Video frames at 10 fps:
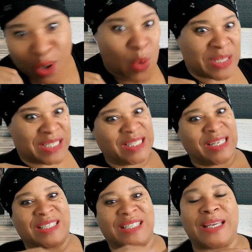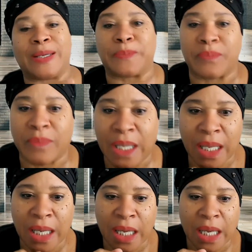when Cody sneaks in.
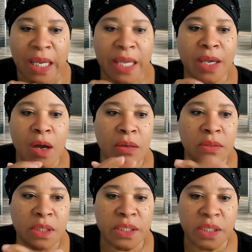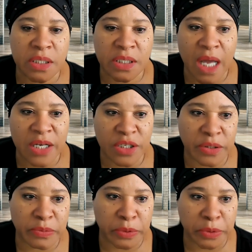He goes into
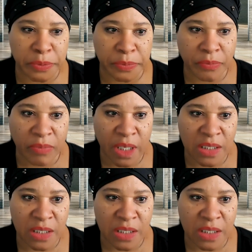Sasha's room.